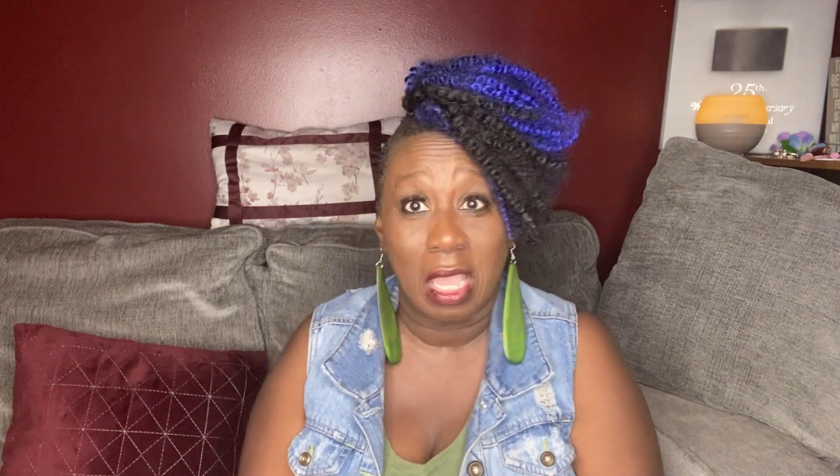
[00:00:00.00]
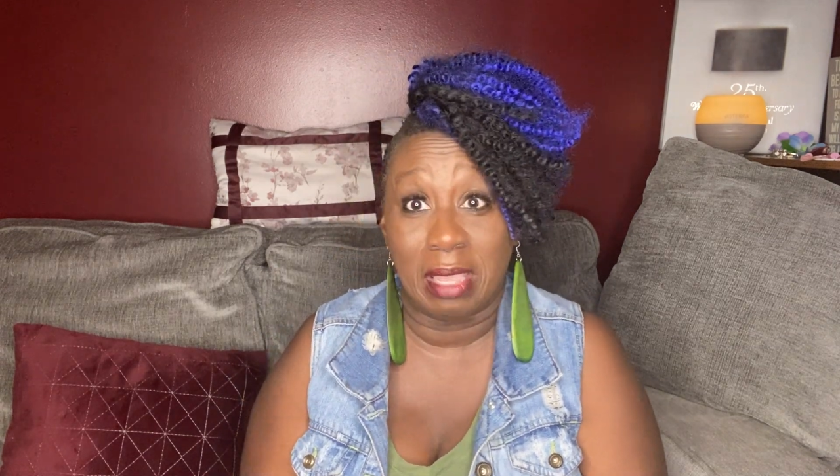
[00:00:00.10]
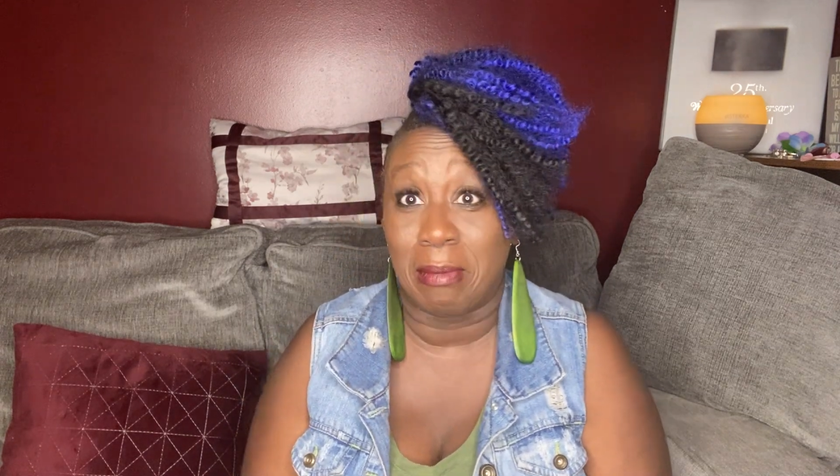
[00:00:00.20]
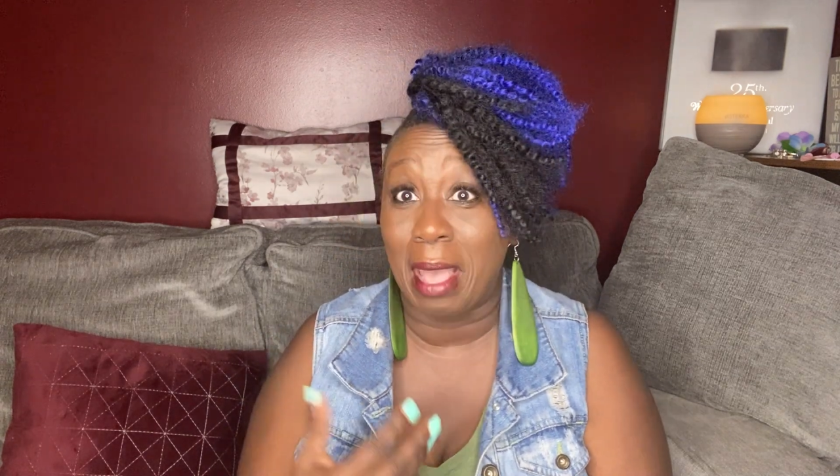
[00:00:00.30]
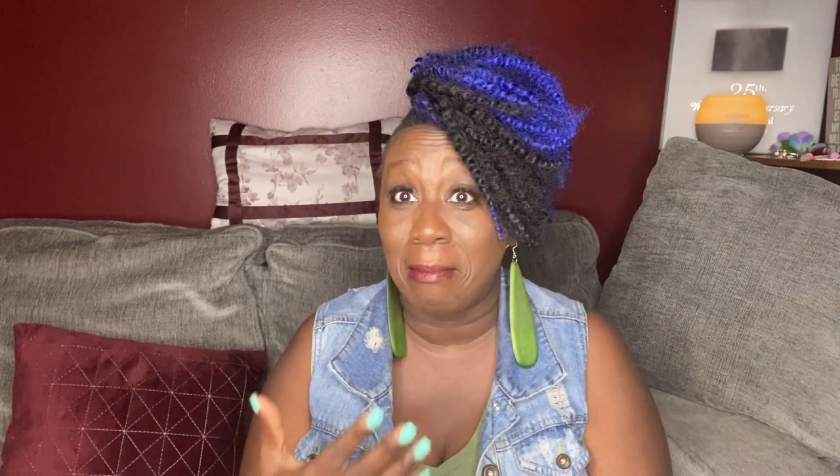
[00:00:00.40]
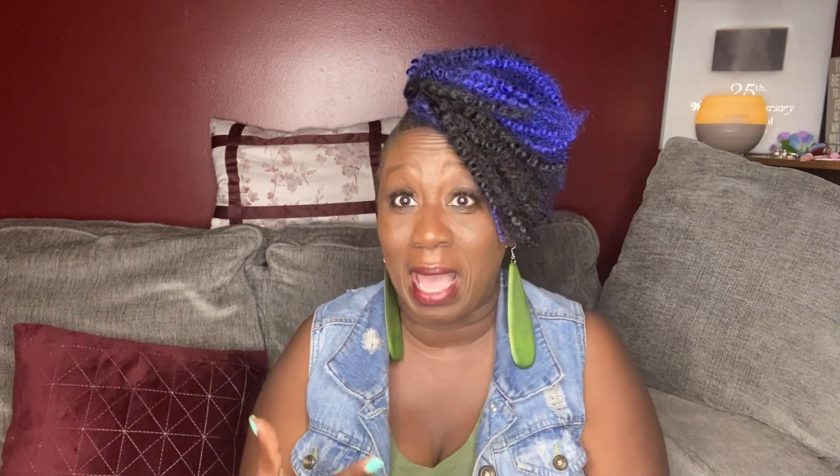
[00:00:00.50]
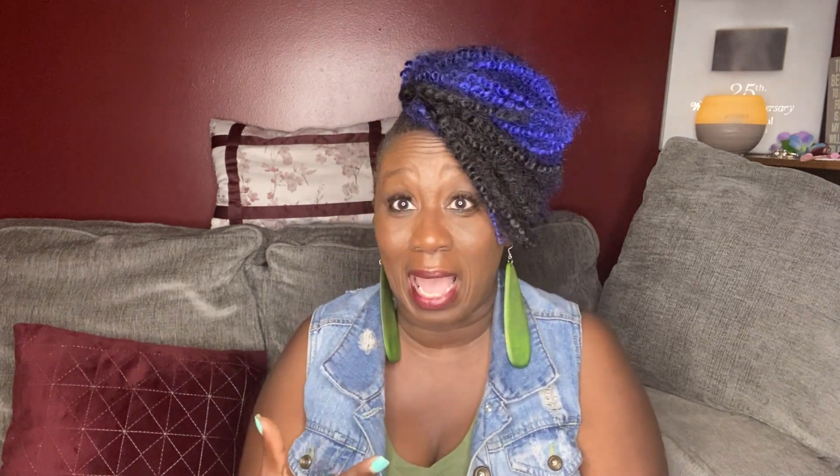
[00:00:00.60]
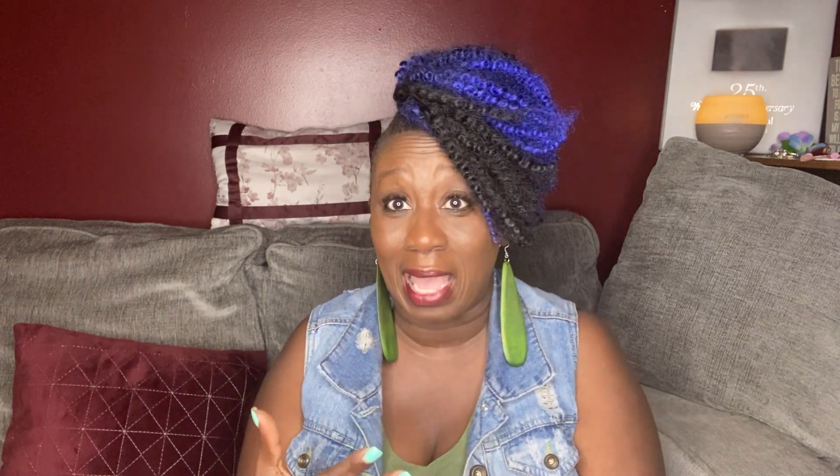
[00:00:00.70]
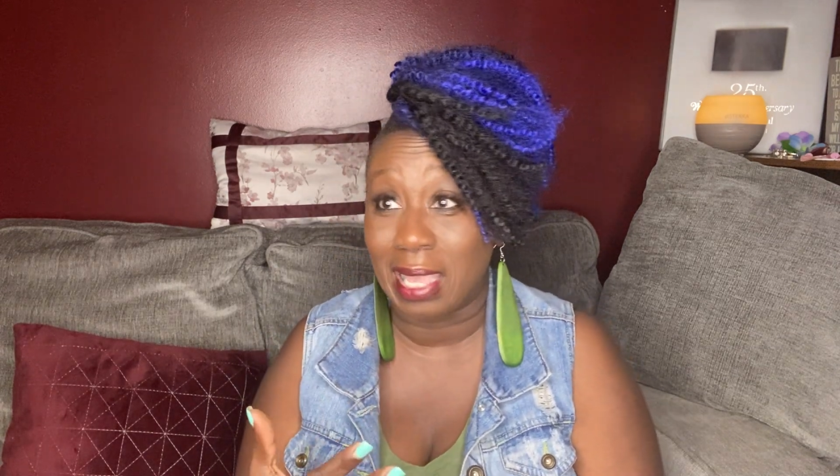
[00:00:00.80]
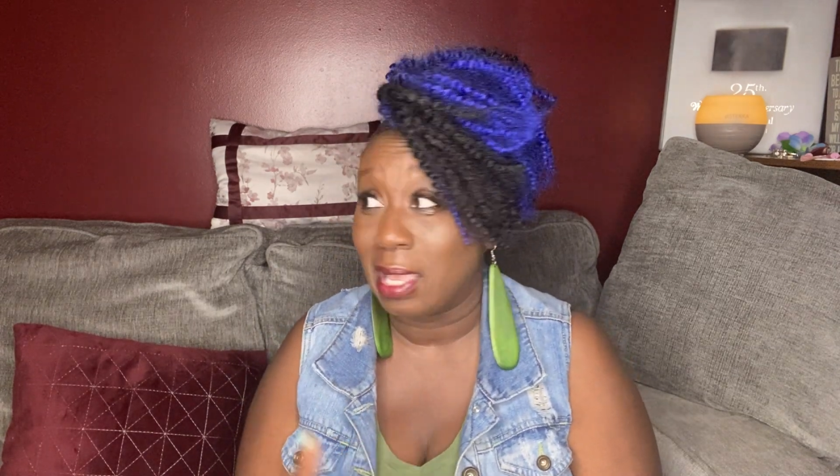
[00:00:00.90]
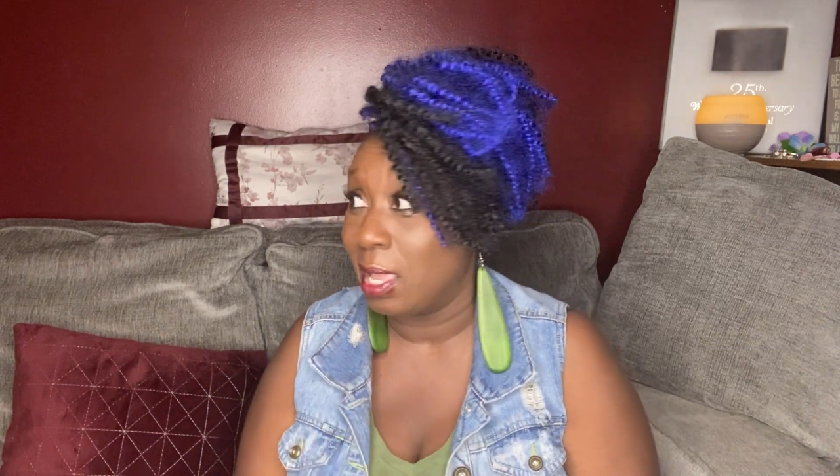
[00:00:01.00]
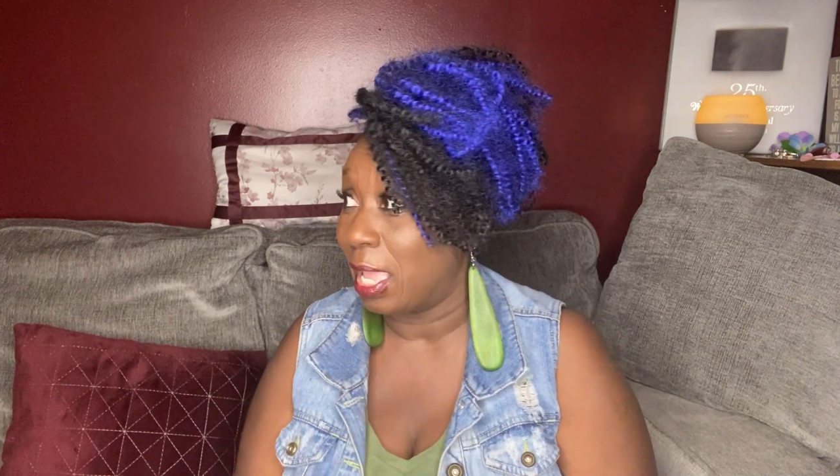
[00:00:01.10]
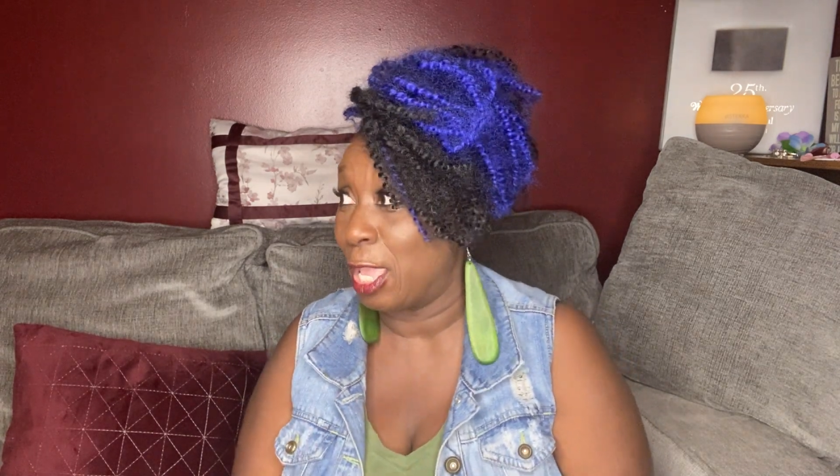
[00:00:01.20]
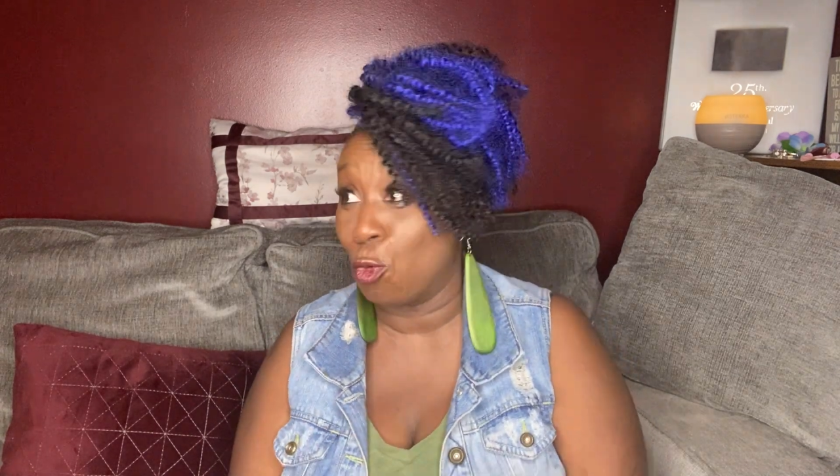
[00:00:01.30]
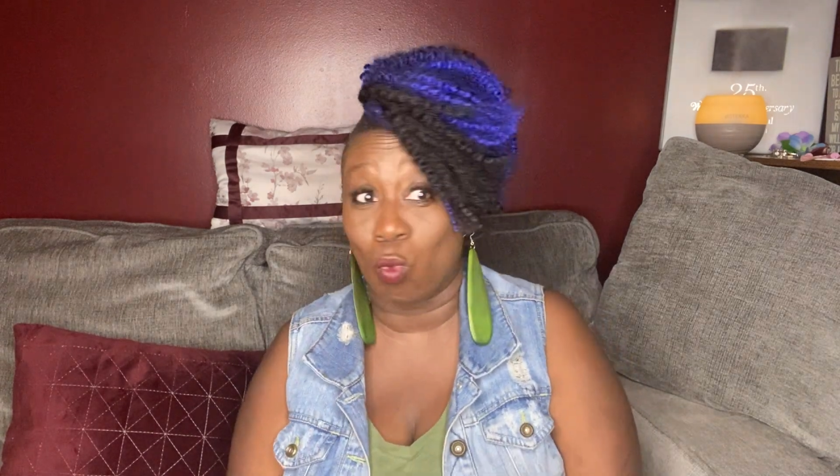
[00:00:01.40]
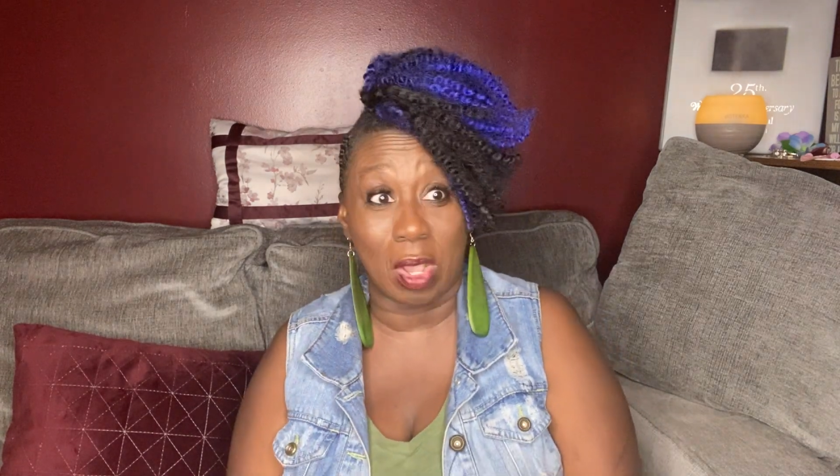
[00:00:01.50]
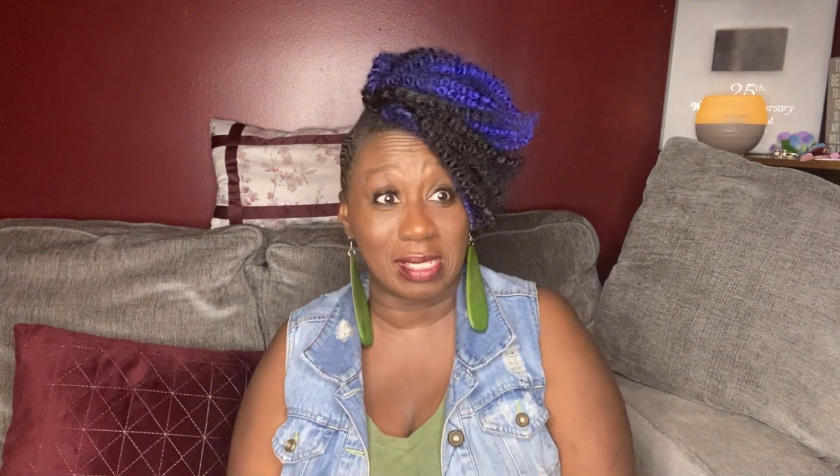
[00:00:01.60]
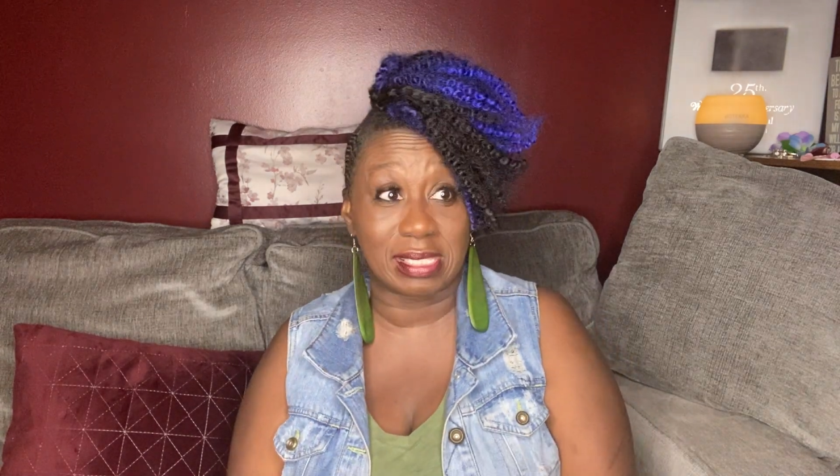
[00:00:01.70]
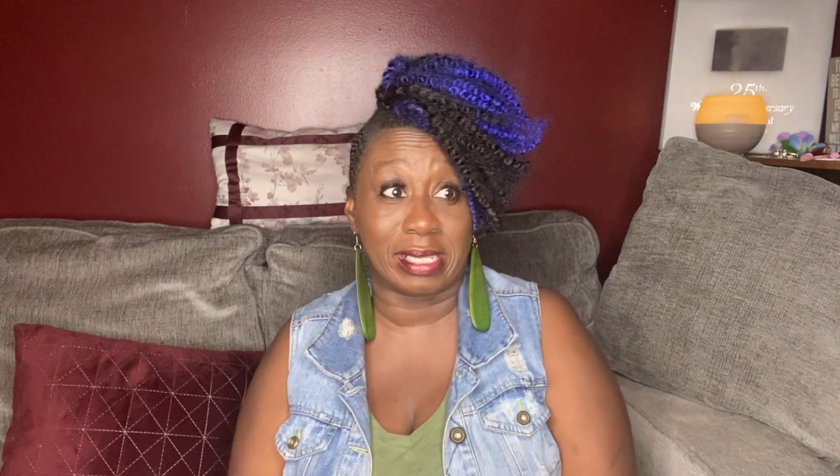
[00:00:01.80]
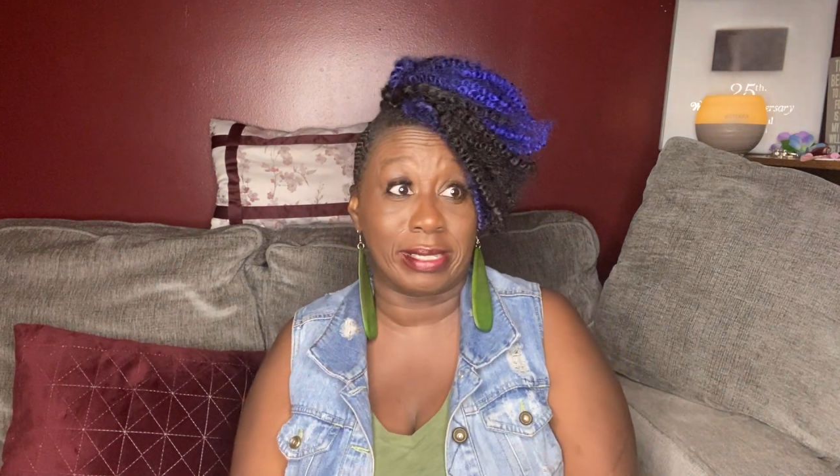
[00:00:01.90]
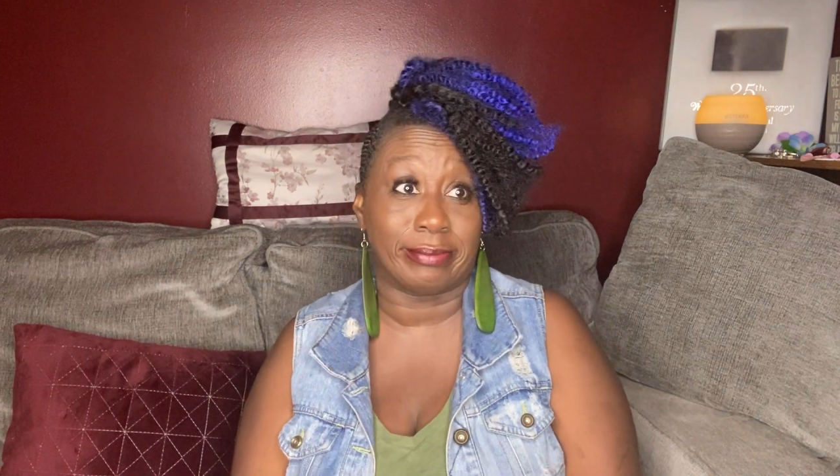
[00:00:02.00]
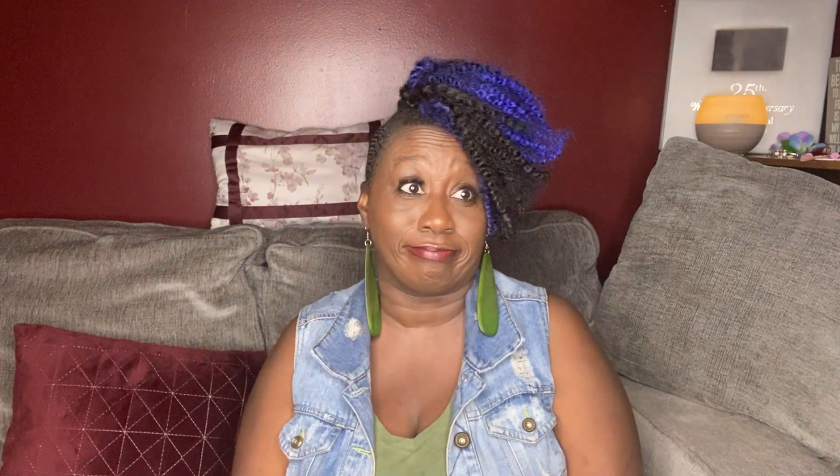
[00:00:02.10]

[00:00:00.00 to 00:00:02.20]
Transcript: In my mind, it wasn't